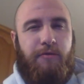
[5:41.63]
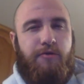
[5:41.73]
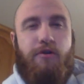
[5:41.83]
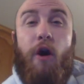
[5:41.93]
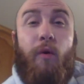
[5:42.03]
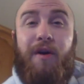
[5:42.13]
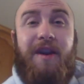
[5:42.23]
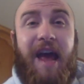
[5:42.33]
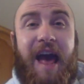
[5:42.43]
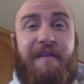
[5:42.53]
No
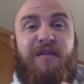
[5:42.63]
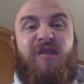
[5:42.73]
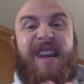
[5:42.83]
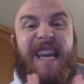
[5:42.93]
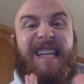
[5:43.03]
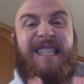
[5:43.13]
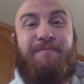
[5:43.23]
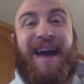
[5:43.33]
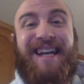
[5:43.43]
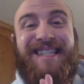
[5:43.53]
one ever
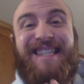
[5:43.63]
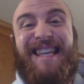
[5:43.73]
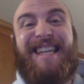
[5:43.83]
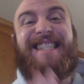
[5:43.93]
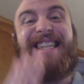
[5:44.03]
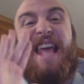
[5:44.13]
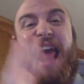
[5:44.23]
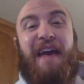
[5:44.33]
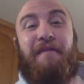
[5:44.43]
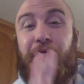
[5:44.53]
expects this
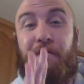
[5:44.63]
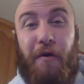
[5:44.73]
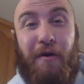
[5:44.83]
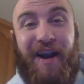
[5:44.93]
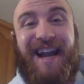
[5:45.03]
ever,